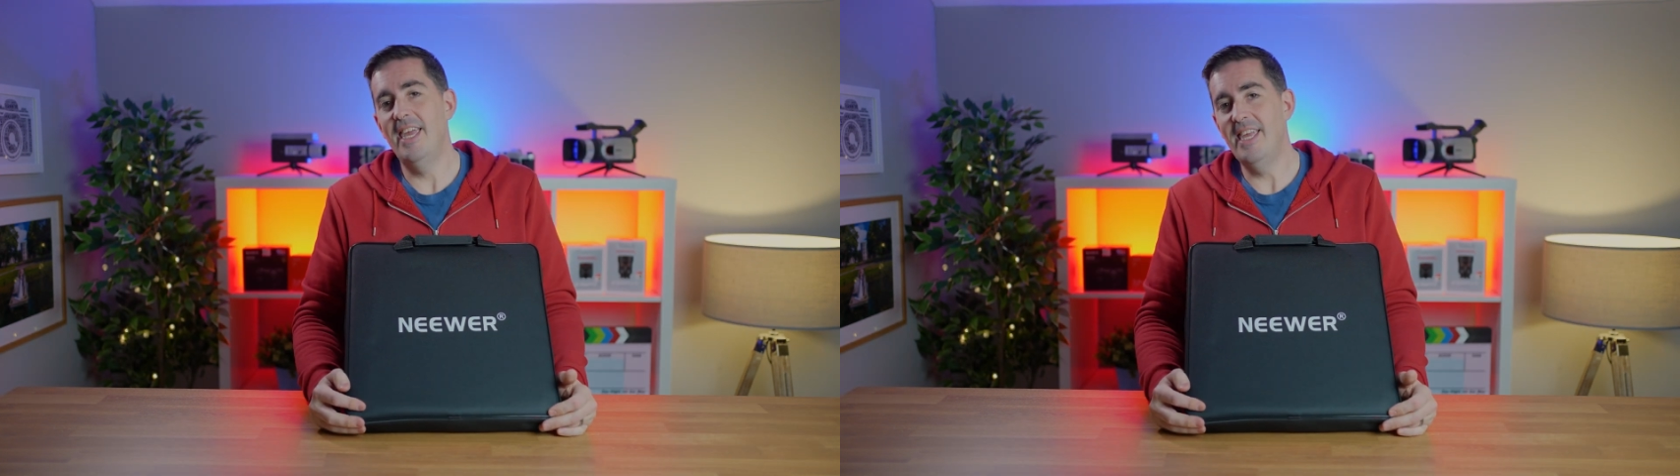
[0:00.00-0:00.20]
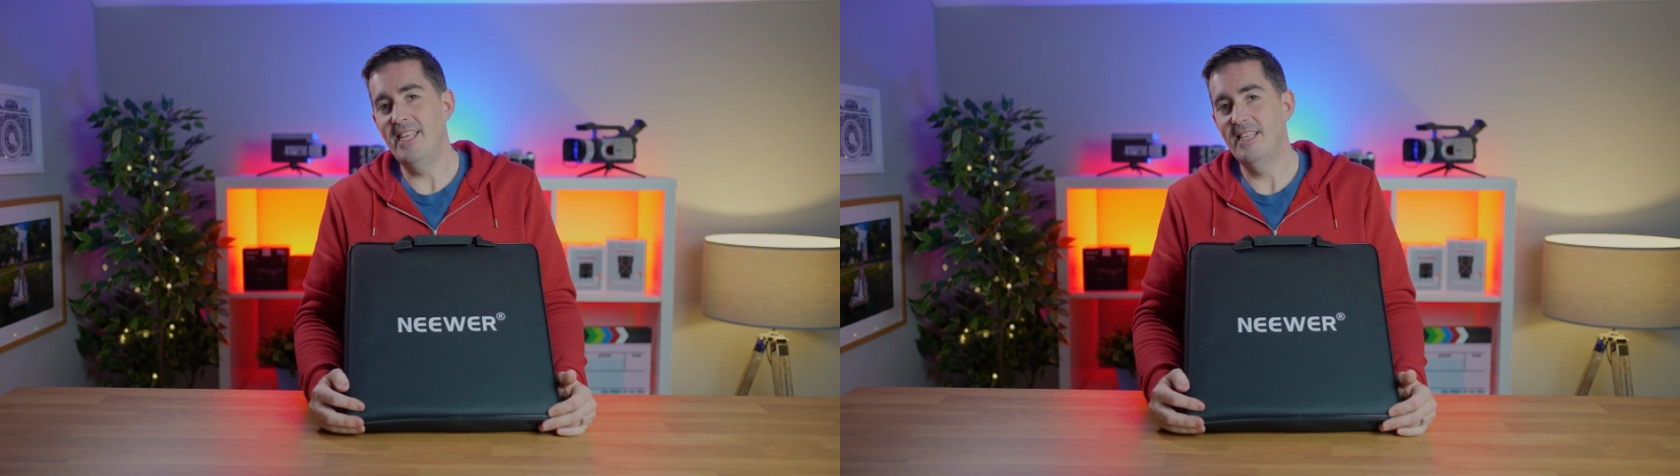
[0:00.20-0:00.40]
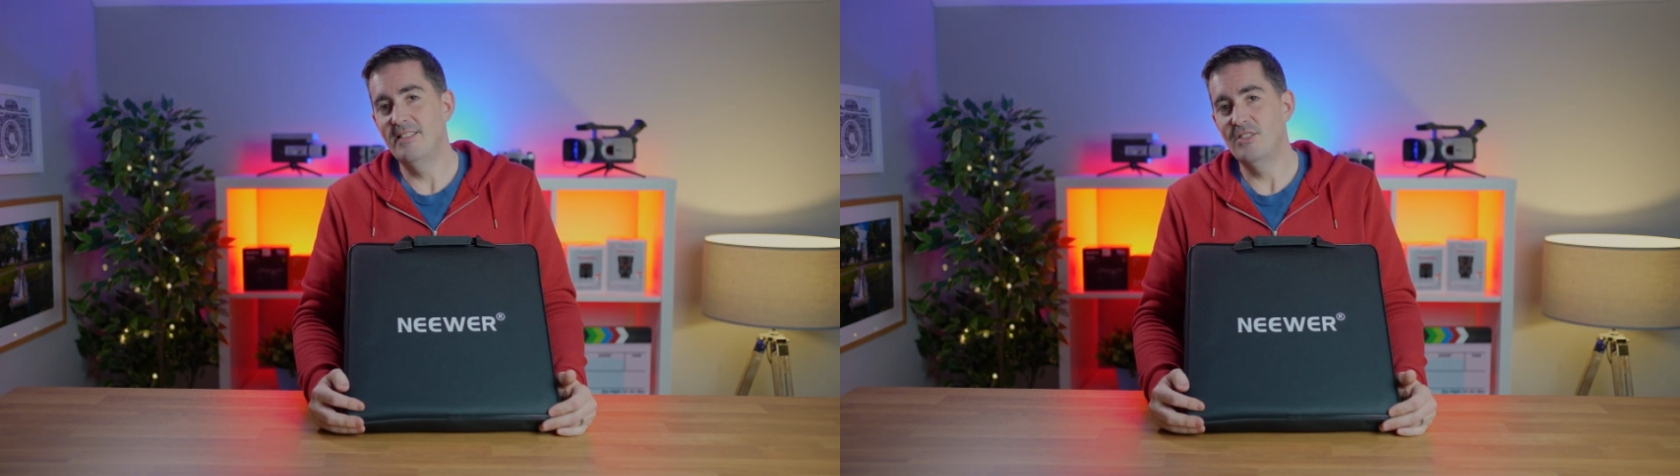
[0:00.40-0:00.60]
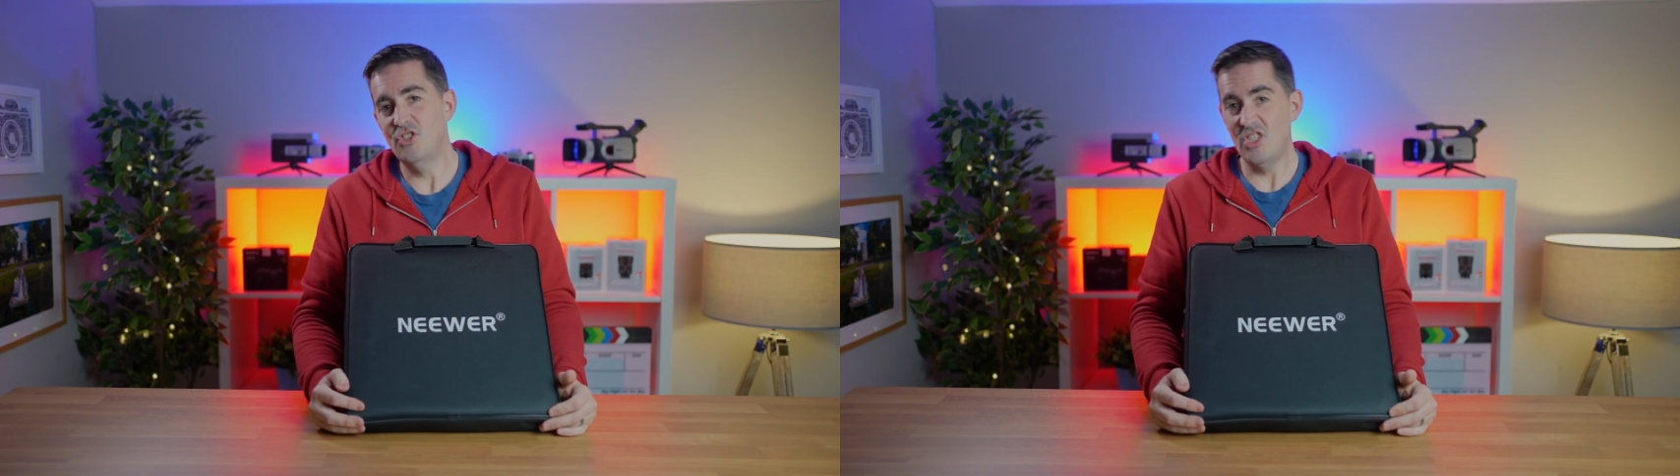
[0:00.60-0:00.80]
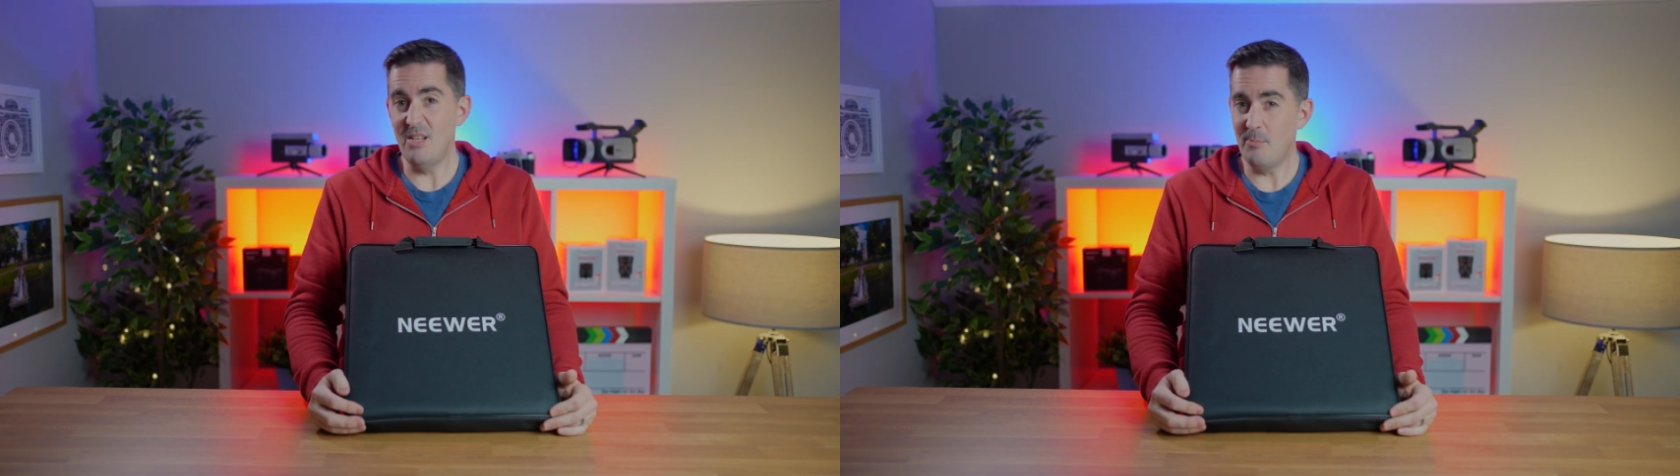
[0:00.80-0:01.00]
a
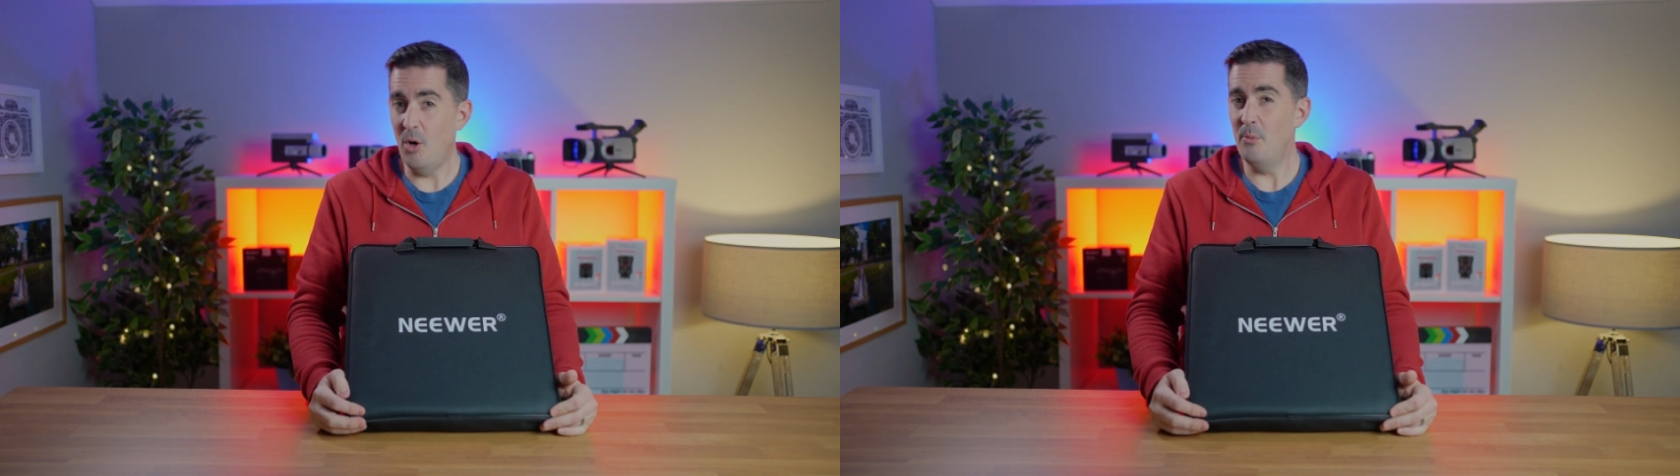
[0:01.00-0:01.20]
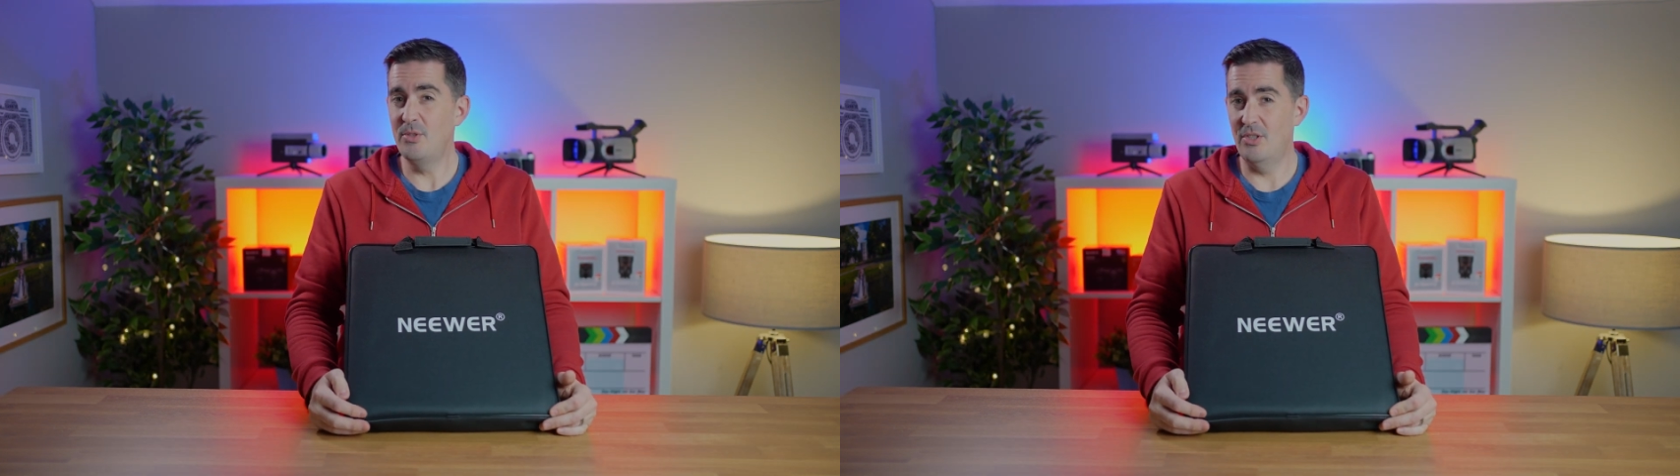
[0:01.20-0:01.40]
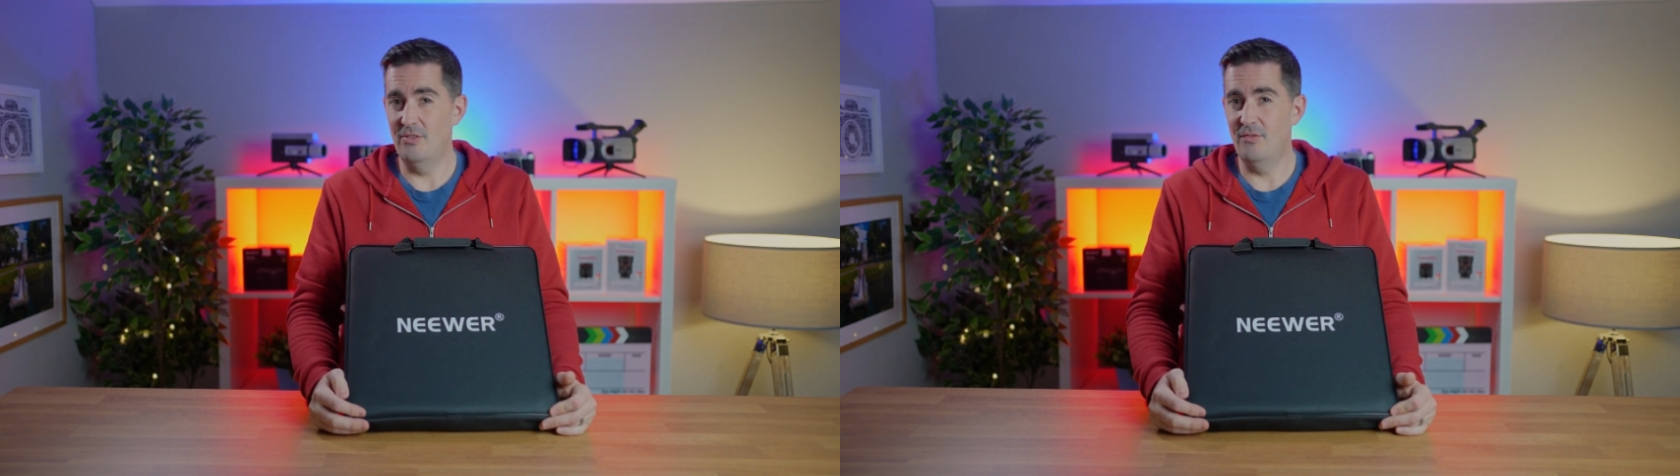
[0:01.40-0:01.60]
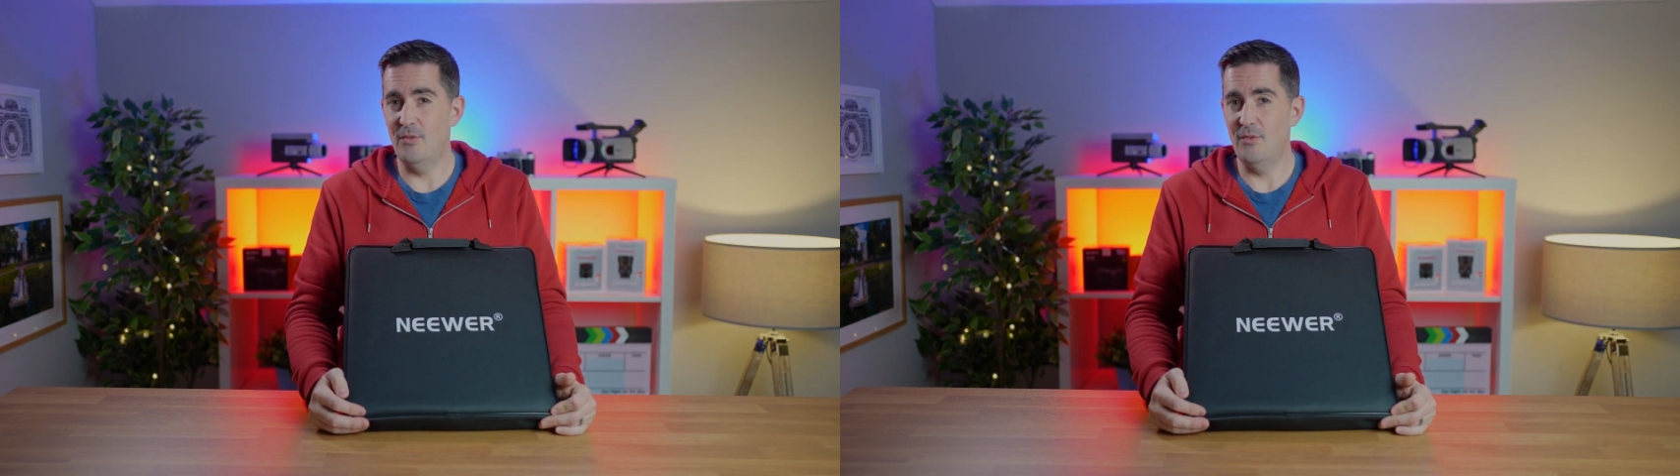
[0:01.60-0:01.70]
cheap option